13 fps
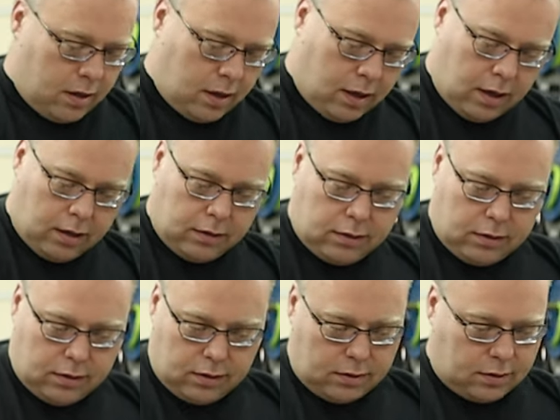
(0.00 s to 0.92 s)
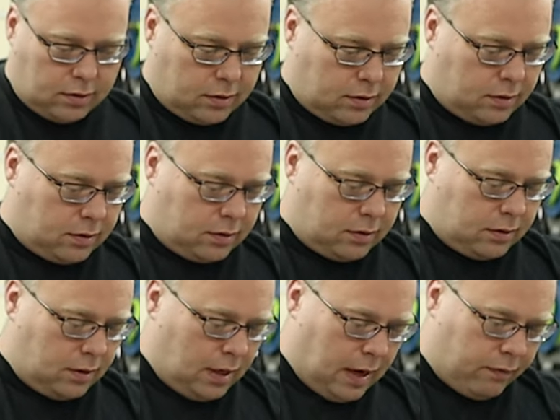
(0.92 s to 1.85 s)
Uh,
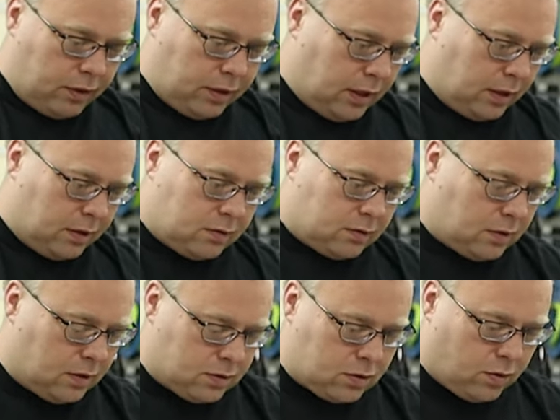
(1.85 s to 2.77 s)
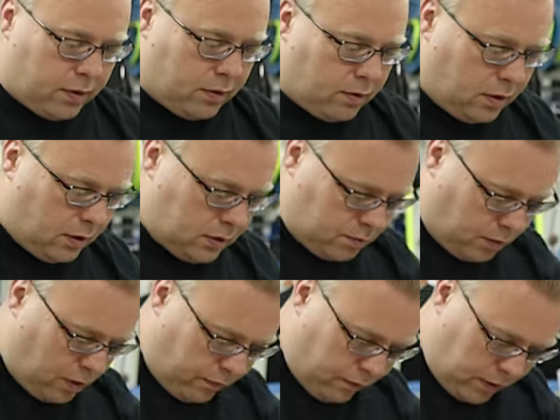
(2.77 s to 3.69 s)
everything is, is going, is
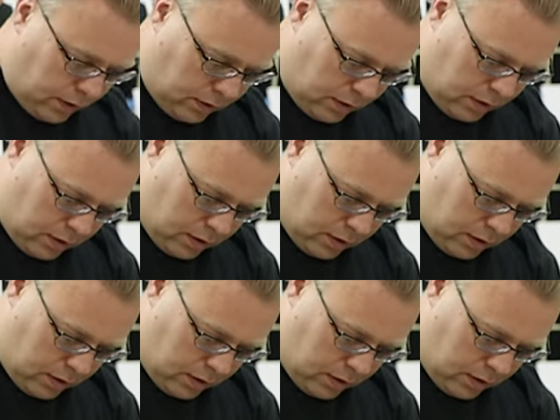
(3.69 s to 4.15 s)
perfect.